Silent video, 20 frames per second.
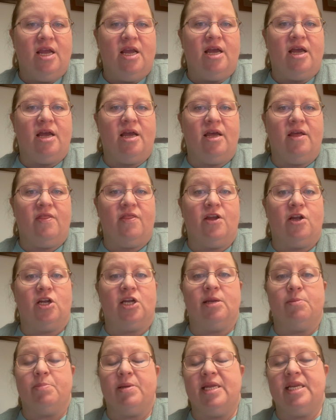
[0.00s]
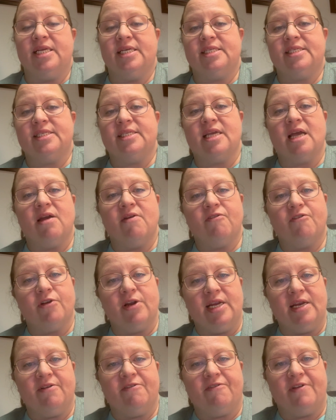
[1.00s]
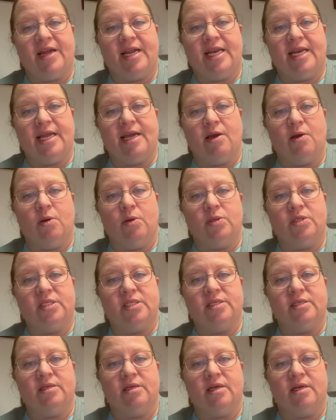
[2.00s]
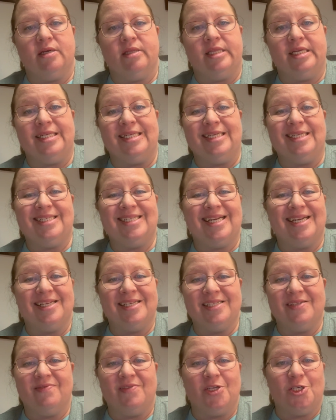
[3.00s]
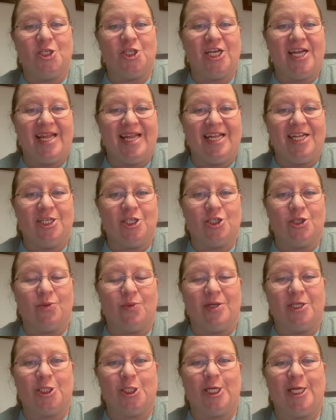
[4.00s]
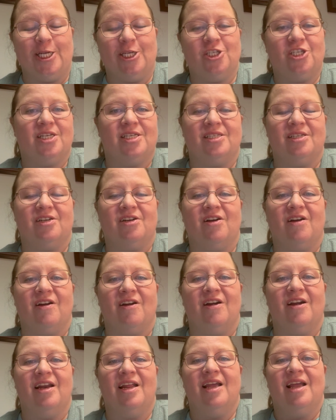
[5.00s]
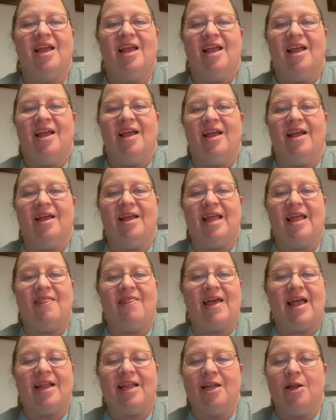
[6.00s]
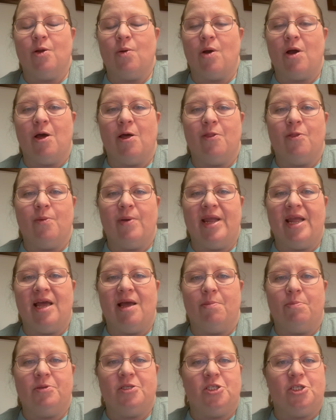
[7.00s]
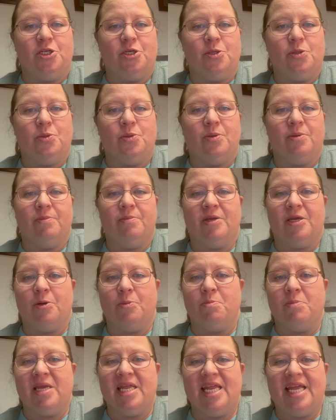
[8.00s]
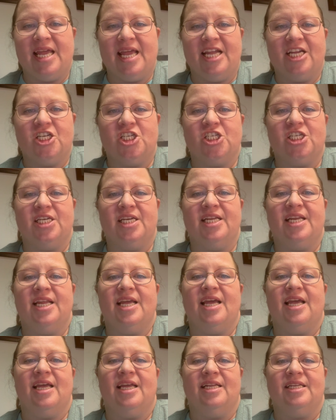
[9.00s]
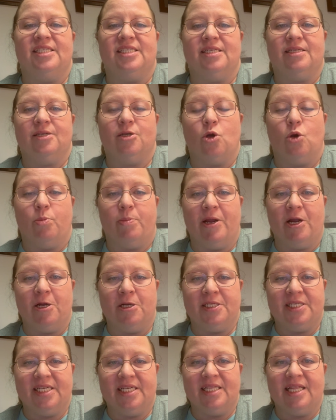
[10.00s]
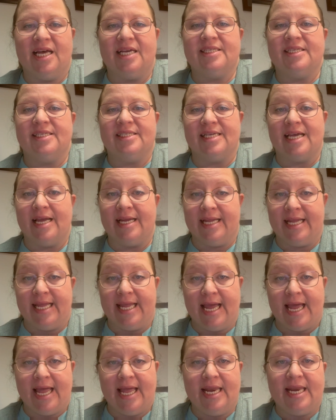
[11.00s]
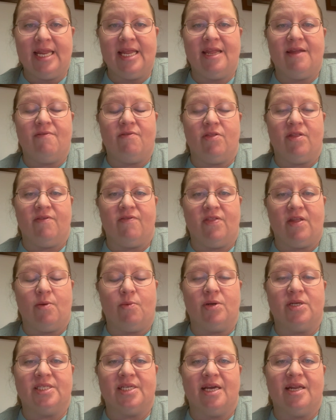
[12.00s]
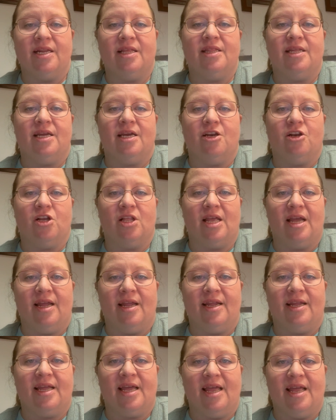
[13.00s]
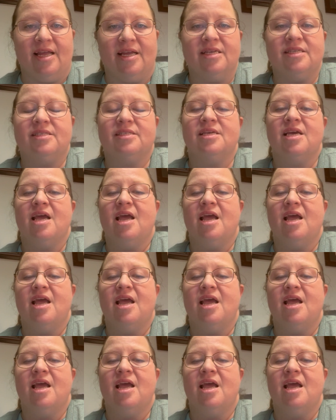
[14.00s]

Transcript: There can be discovery to find out the details of the change or what change has occurred. And that can go all the way up to mediation and co-parenting classes again, even if they were done in the underlying case,